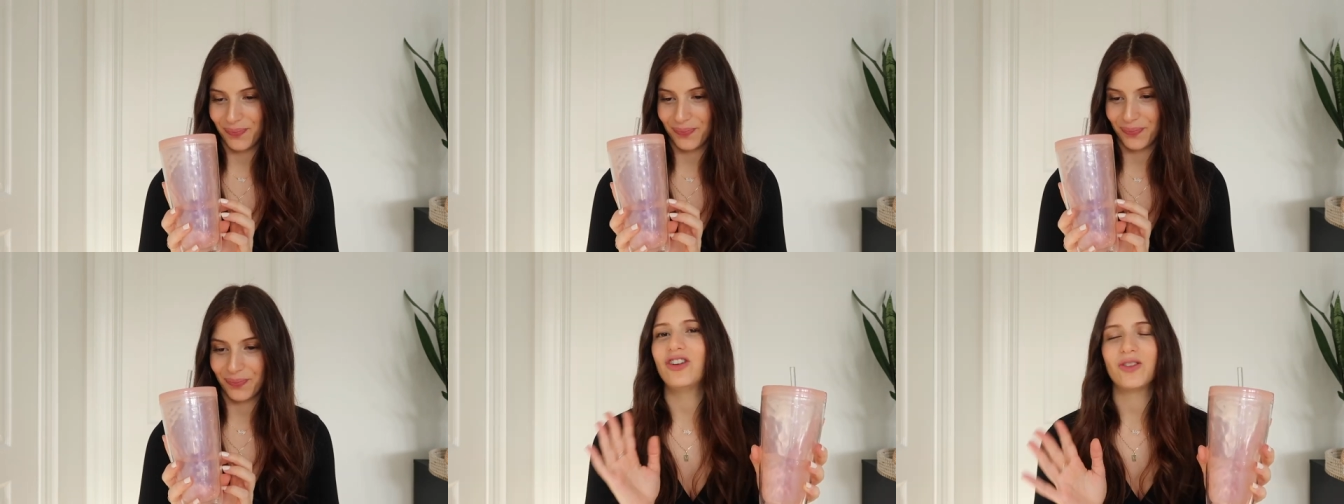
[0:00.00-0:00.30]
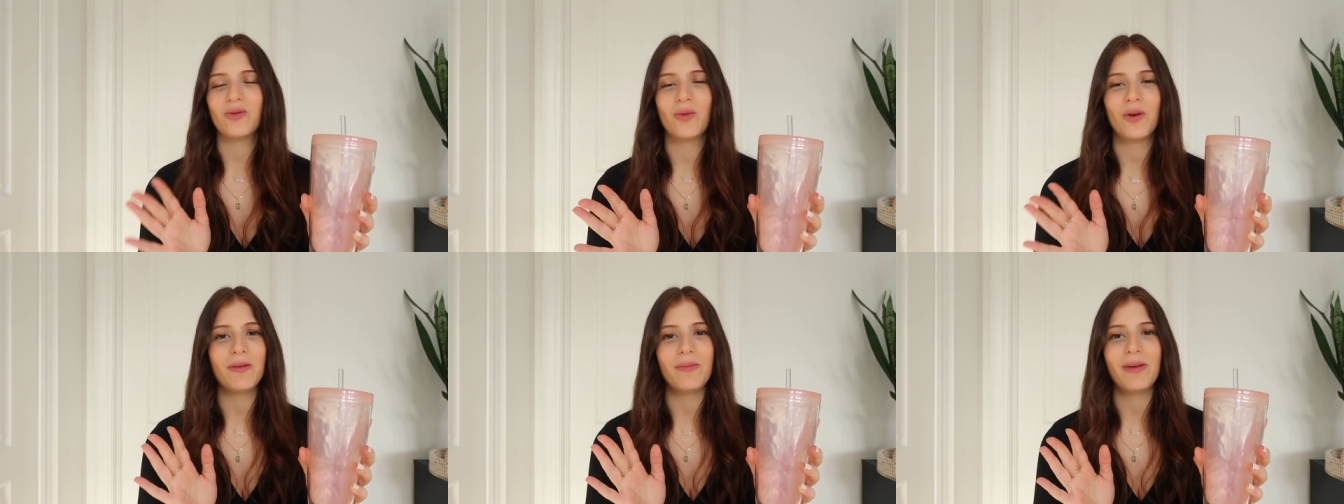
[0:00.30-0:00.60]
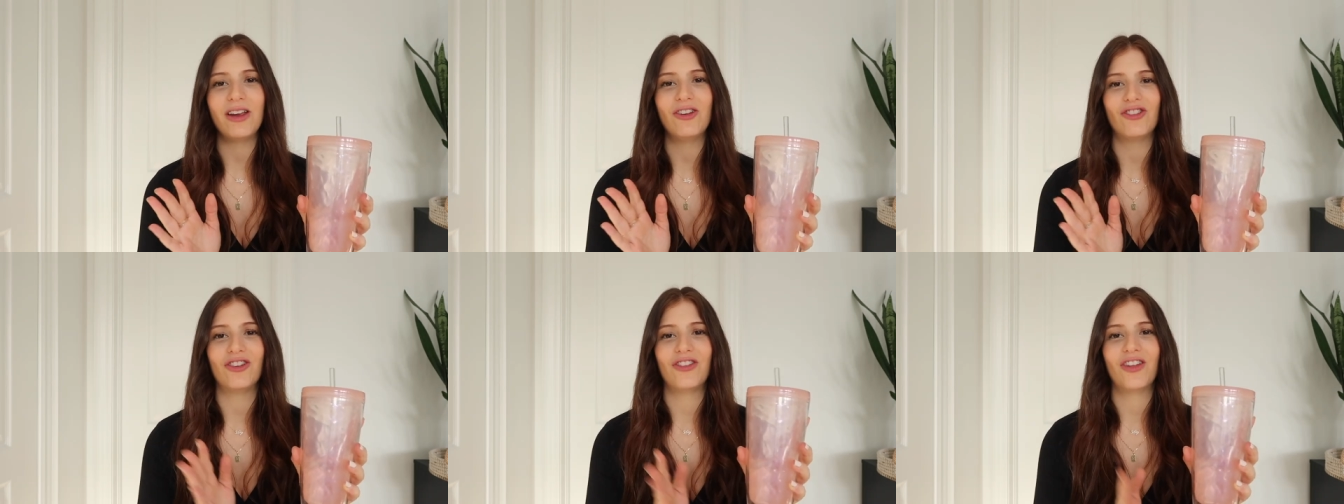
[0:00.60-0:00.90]
Just want to
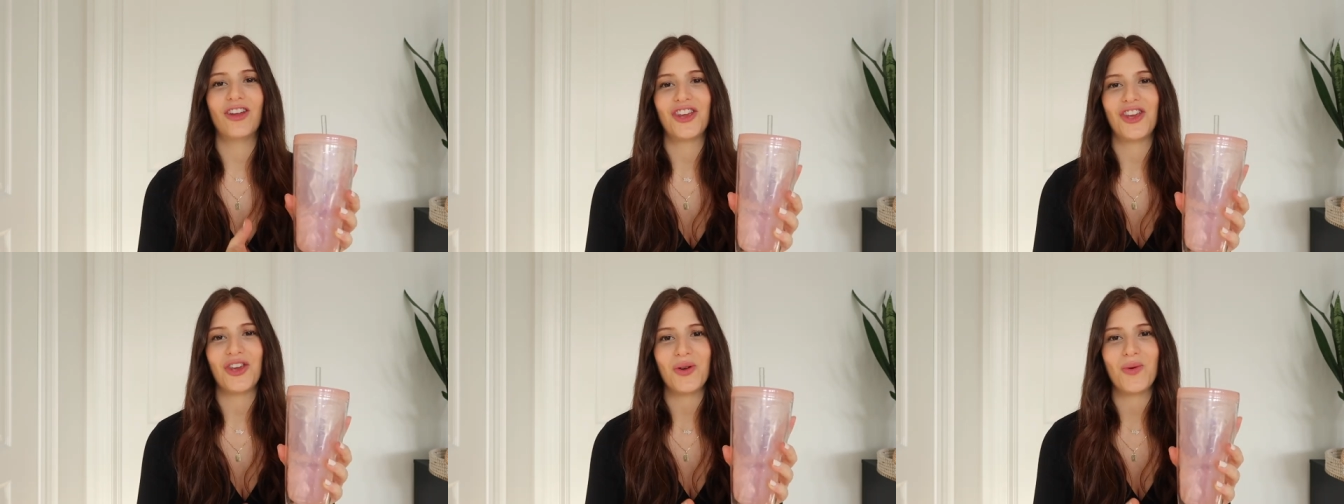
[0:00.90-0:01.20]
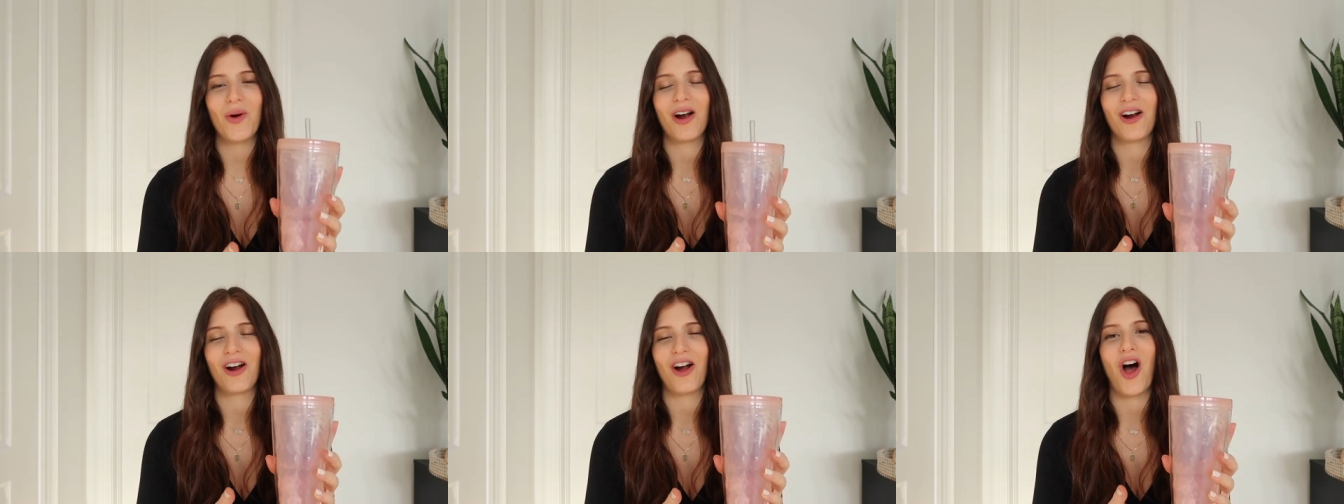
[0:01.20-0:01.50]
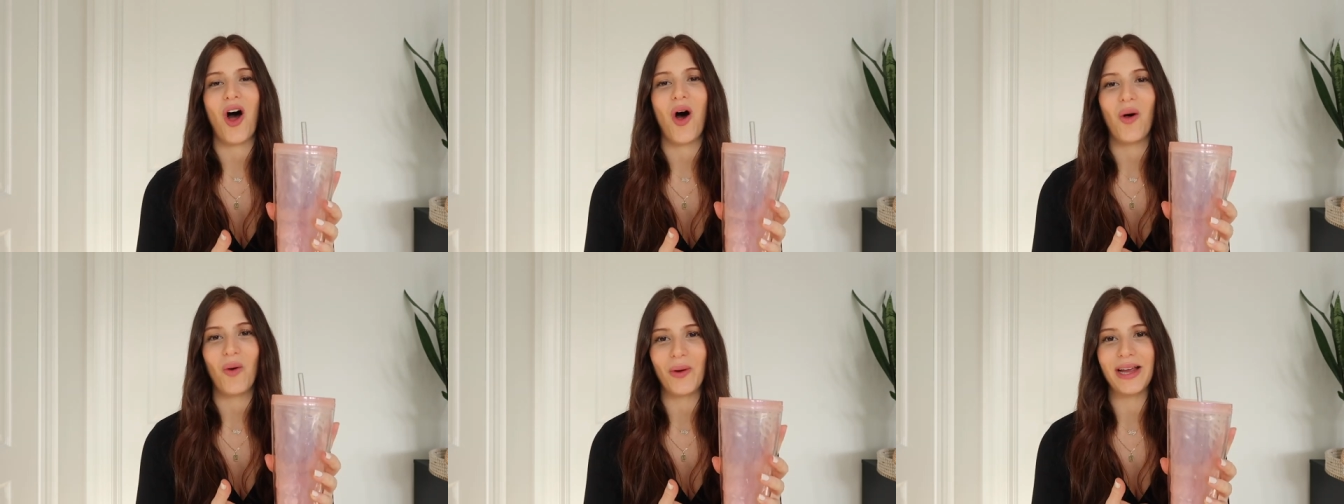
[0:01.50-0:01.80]
make sure that you are
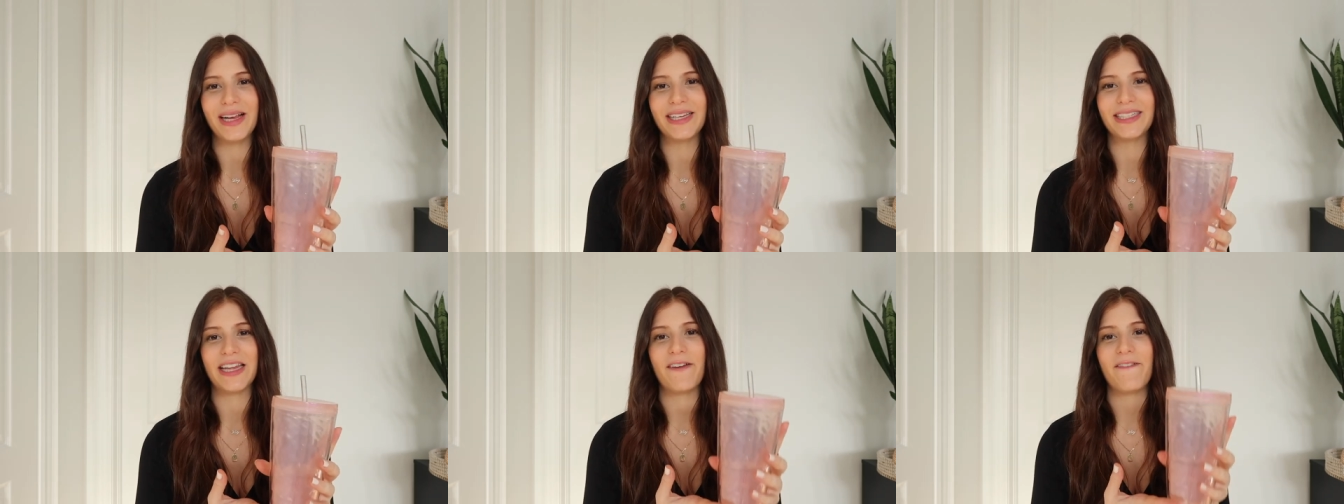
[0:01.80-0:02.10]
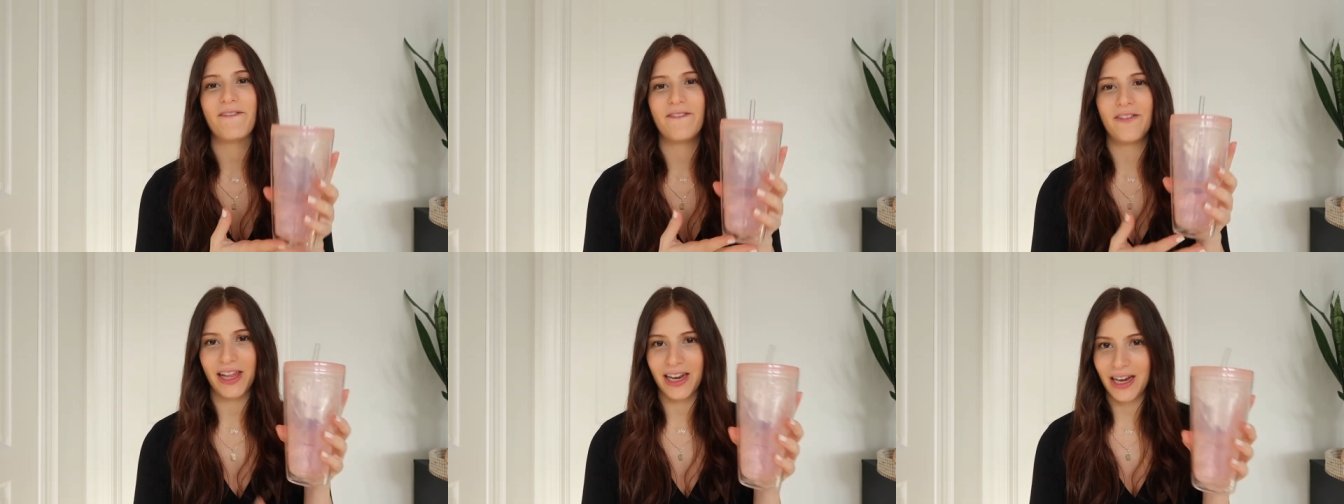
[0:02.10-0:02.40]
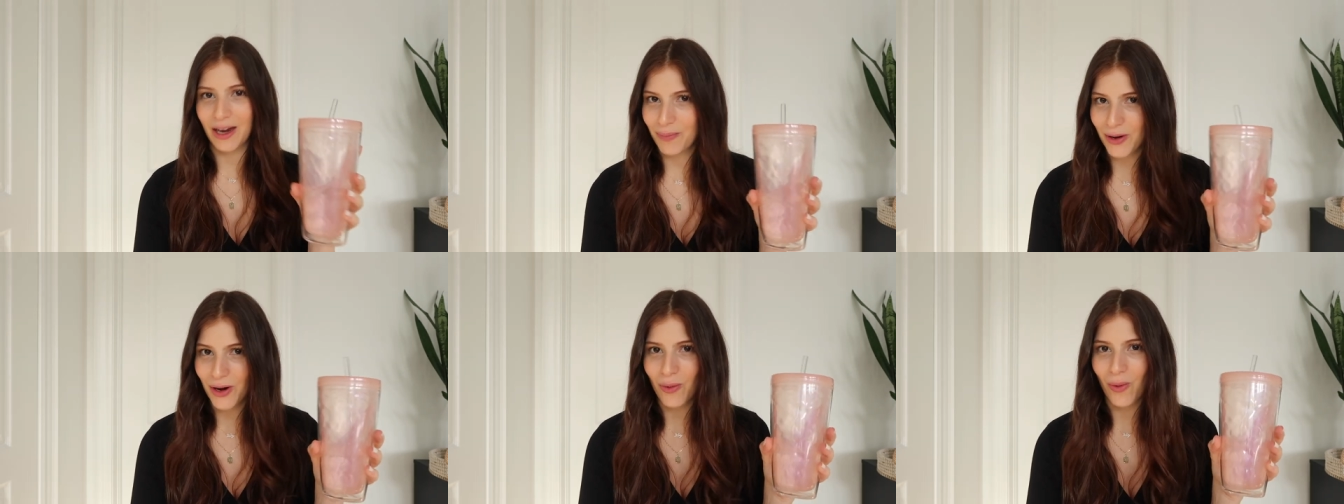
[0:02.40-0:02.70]
always filling
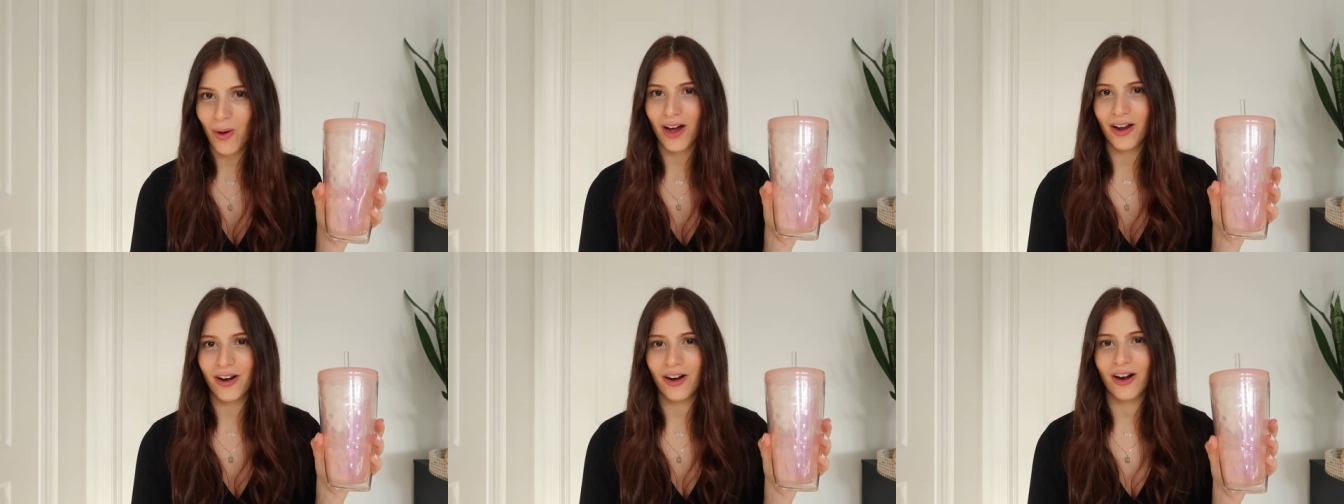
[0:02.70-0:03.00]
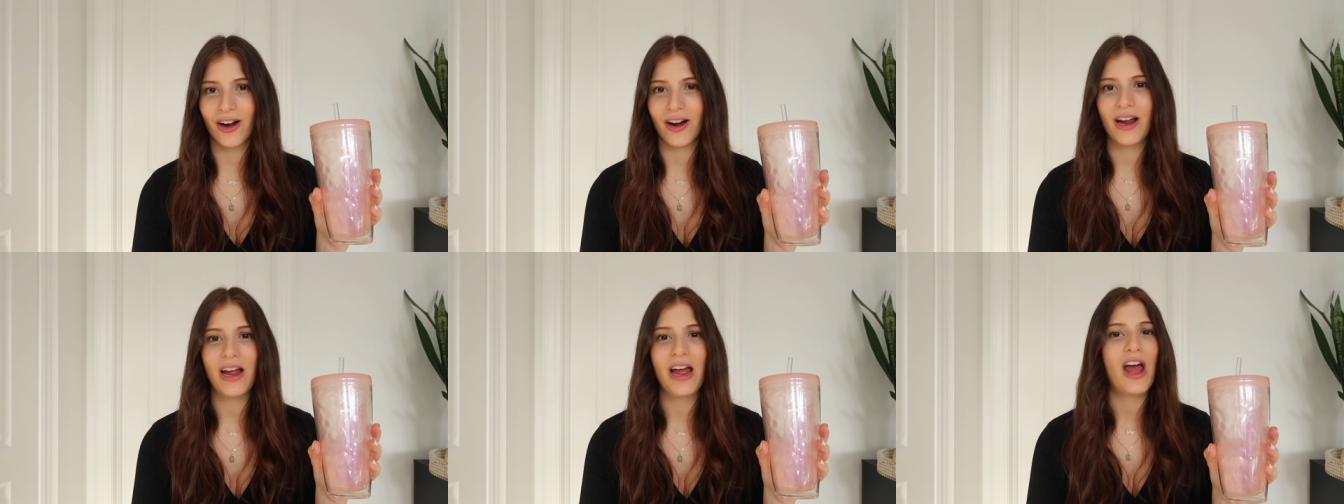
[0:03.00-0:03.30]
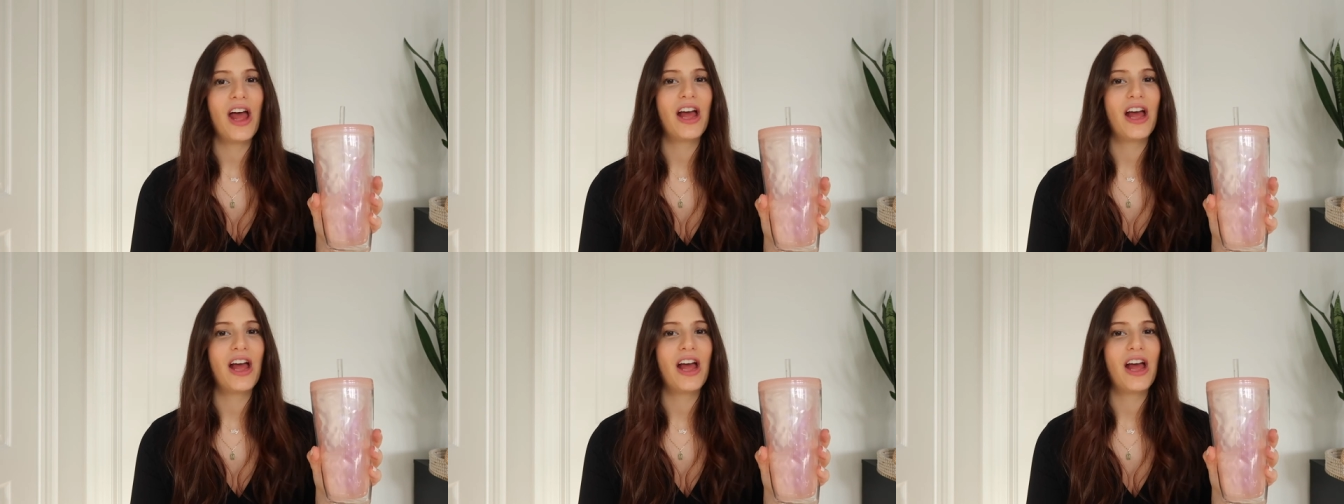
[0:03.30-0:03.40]
up your water